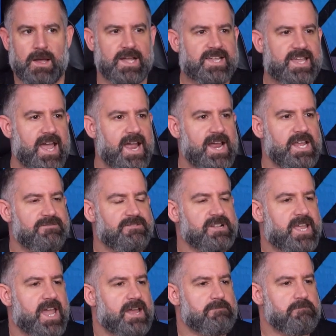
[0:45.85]
I can't
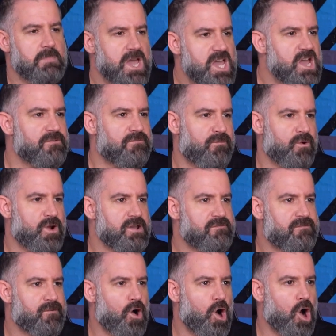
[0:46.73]
even get me a free
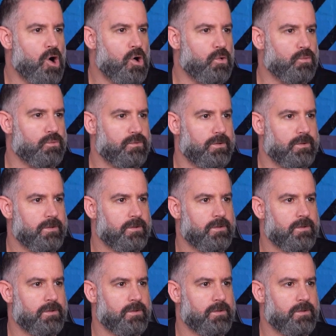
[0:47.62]
phone.